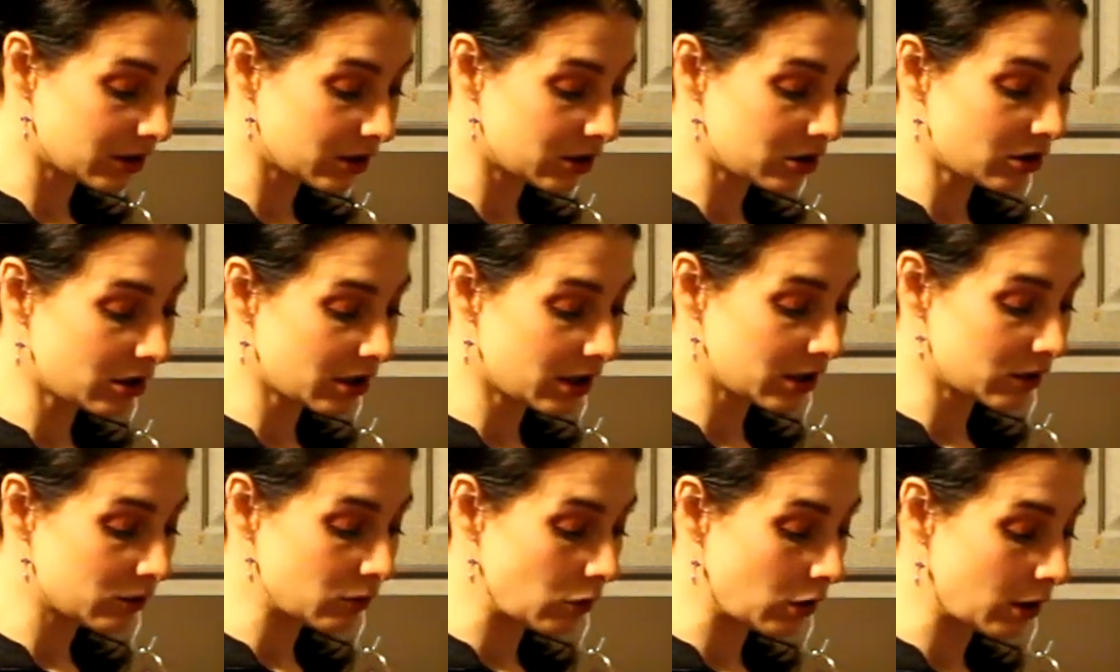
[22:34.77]
The
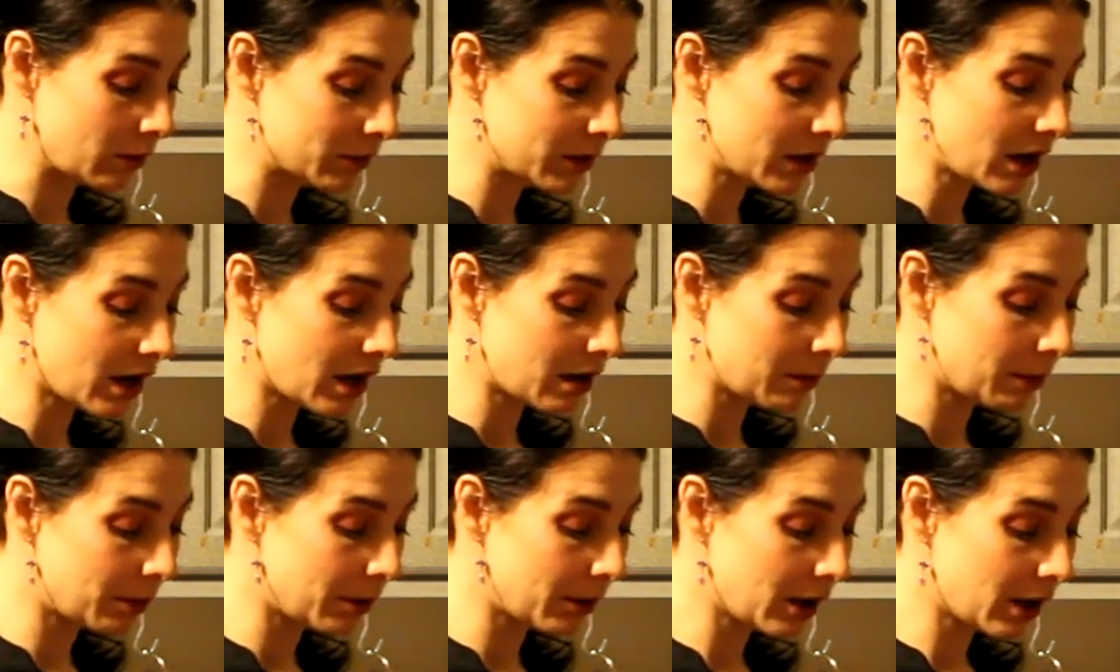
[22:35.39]
turkey's warmed
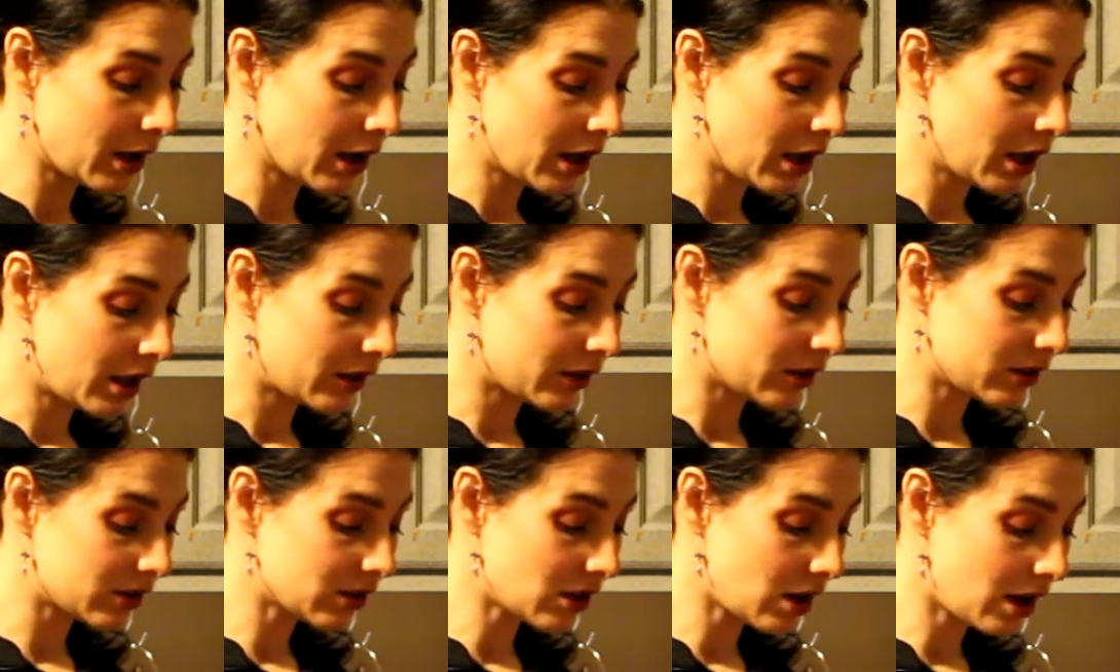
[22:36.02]
up.
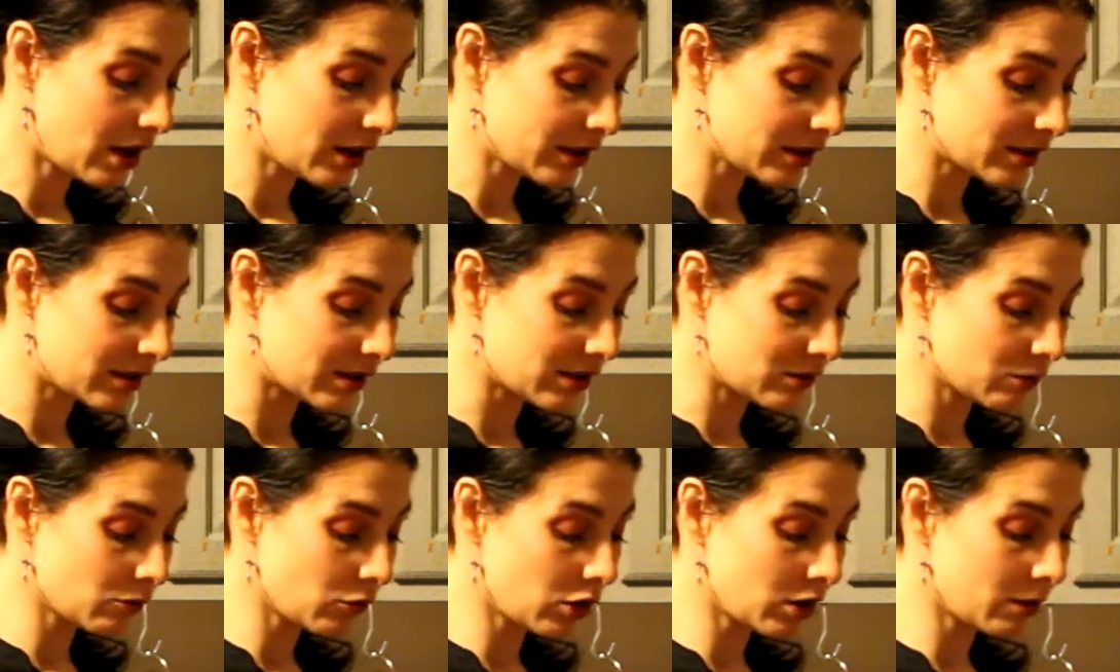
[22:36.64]
The sauce
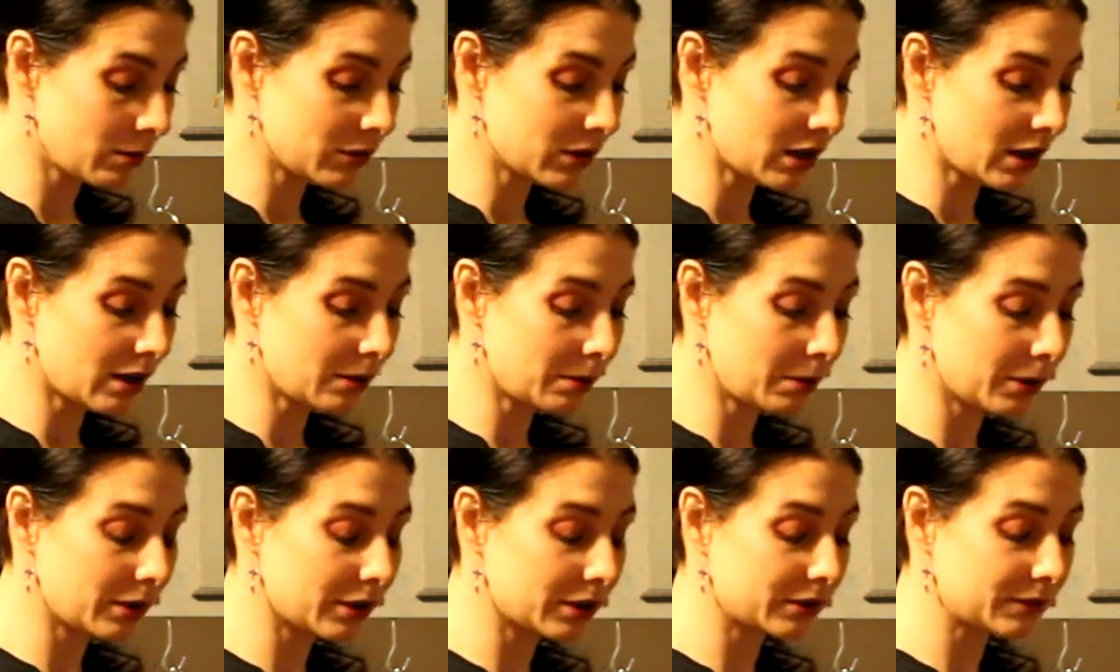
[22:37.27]
is warmed
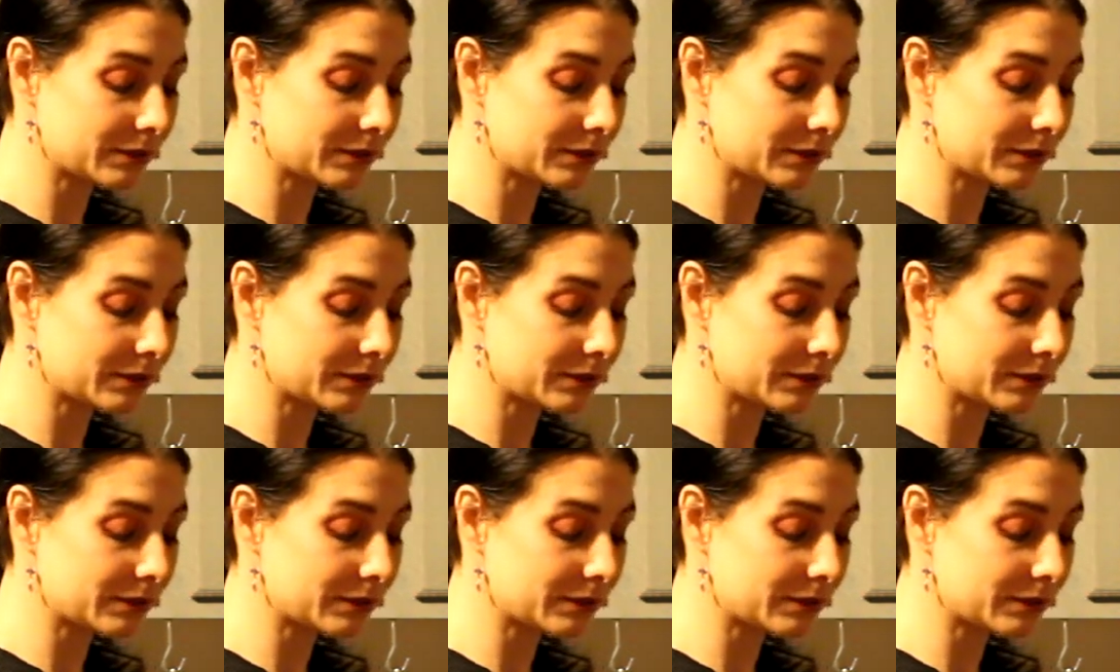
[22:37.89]
up.